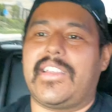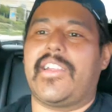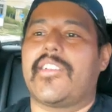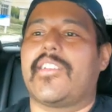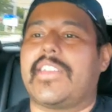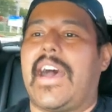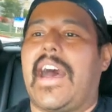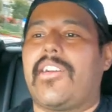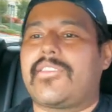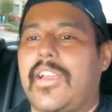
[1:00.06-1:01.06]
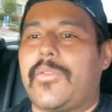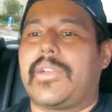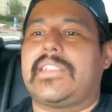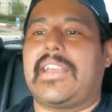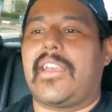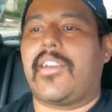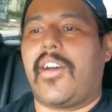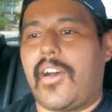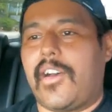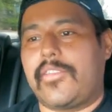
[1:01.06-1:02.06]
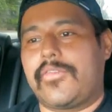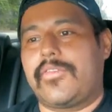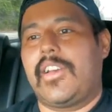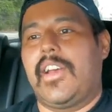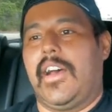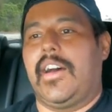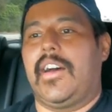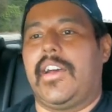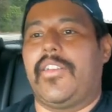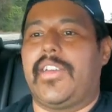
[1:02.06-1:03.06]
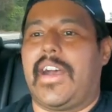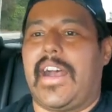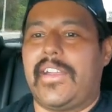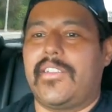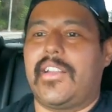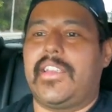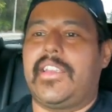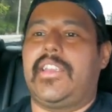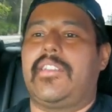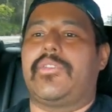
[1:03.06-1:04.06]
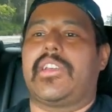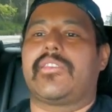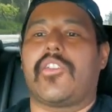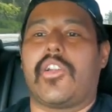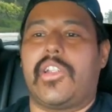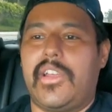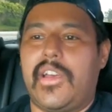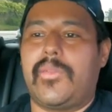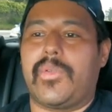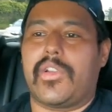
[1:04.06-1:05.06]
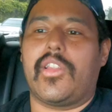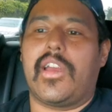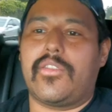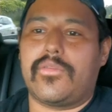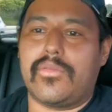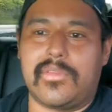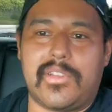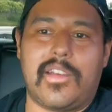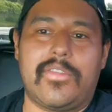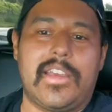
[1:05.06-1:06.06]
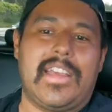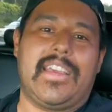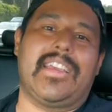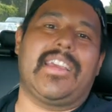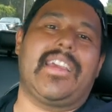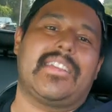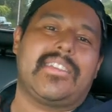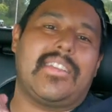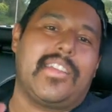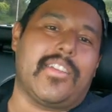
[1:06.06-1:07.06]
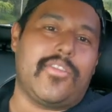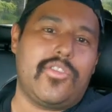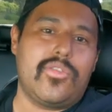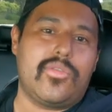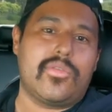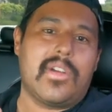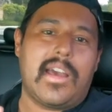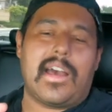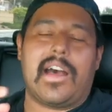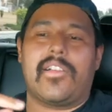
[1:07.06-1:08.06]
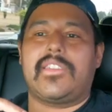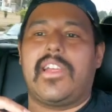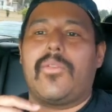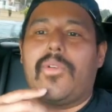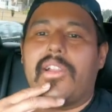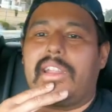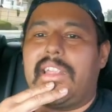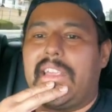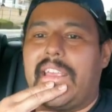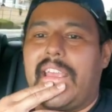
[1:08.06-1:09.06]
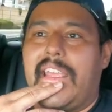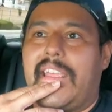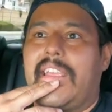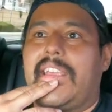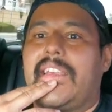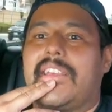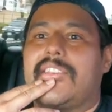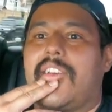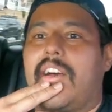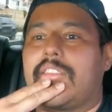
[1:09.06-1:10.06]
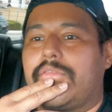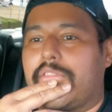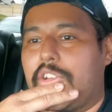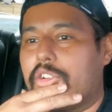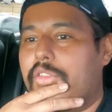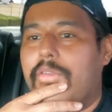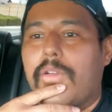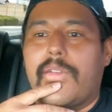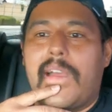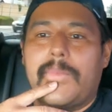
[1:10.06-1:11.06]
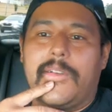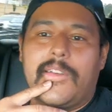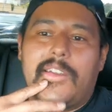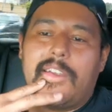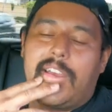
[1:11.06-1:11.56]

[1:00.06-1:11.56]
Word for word: hear it on the outside when I take off, uh, of it idling, when I start it up, and all that cool stuff, in case any of you out there want to get a exhaust for your Ford Raptor.